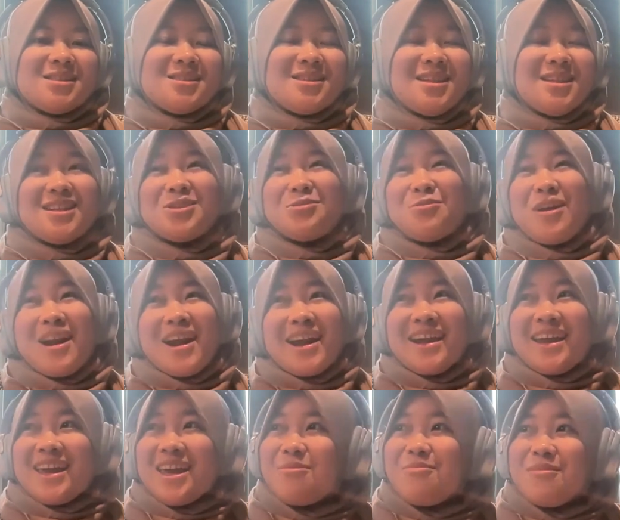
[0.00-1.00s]
that's where I
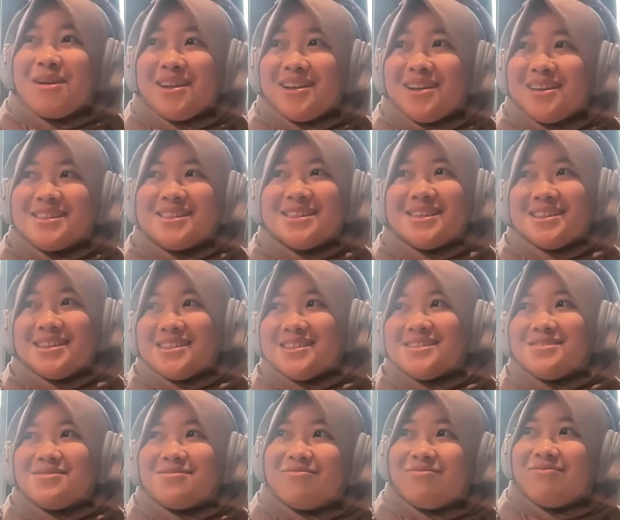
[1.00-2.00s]
came in.
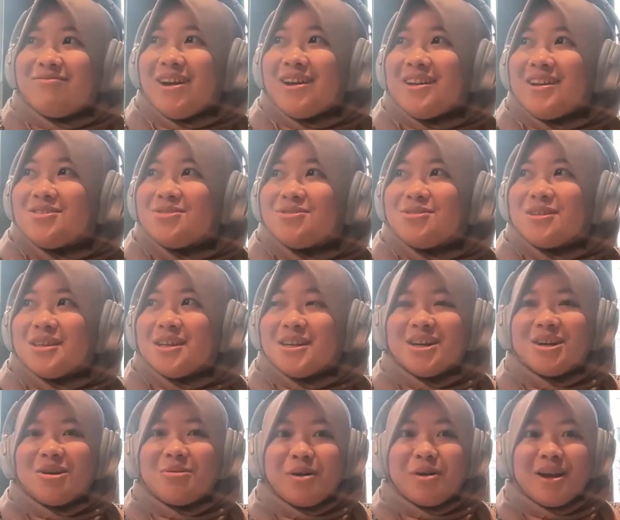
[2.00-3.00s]
It's funny to
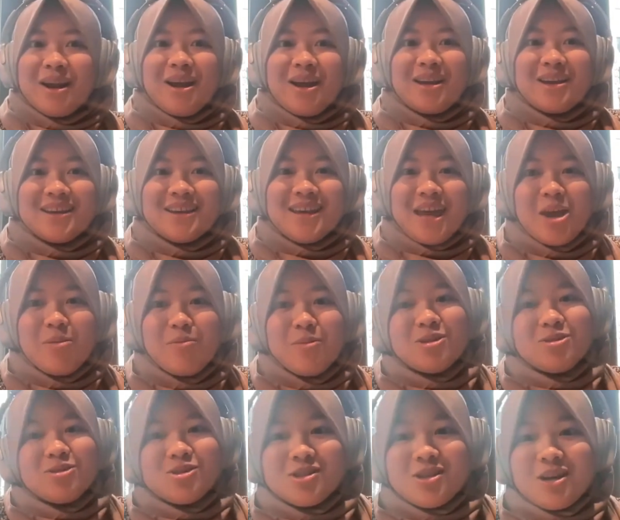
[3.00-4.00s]
hear, but I came
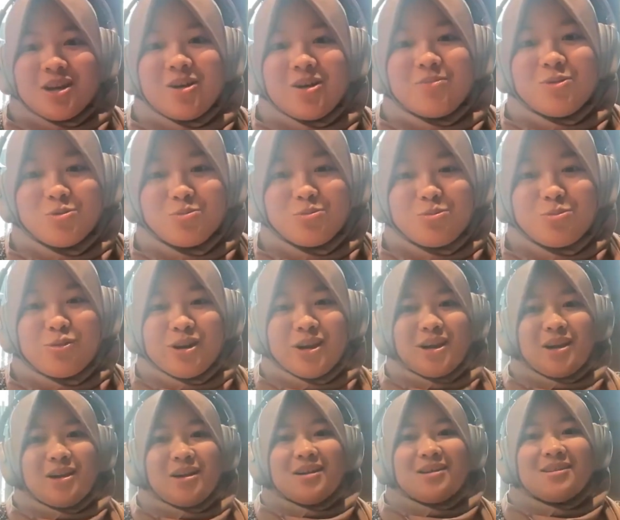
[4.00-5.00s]
into startup to
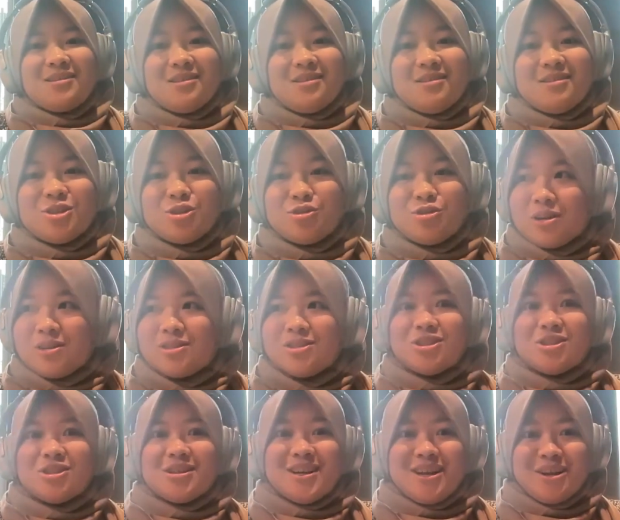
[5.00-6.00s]
bring
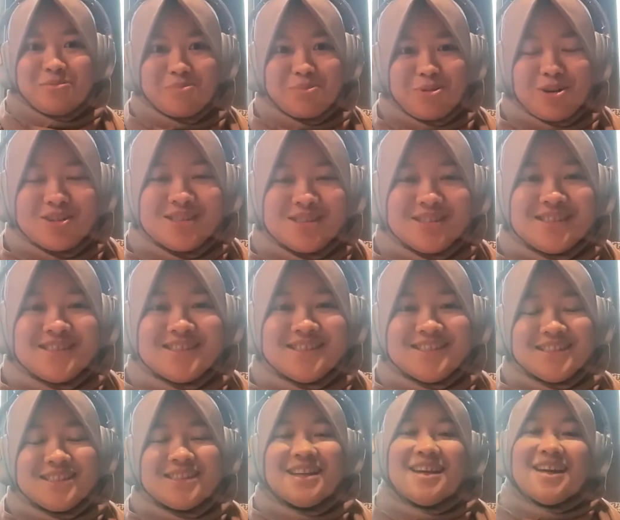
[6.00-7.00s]
structure and
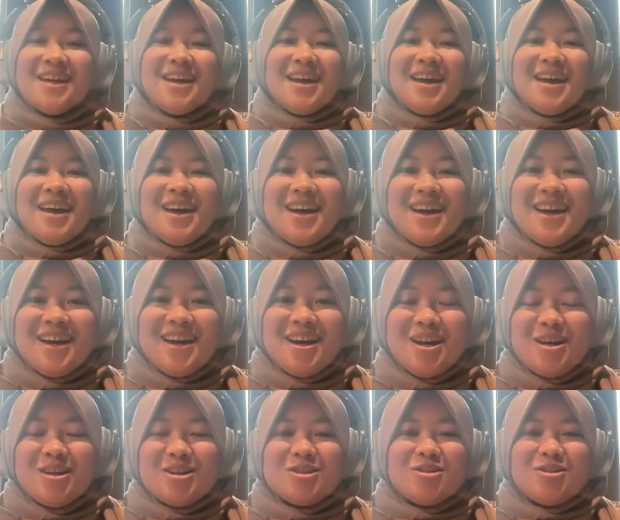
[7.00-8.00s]
processes.
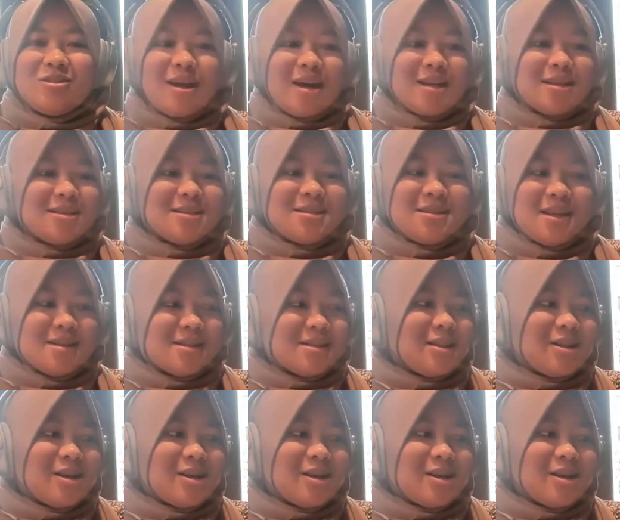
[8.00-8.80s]
So that's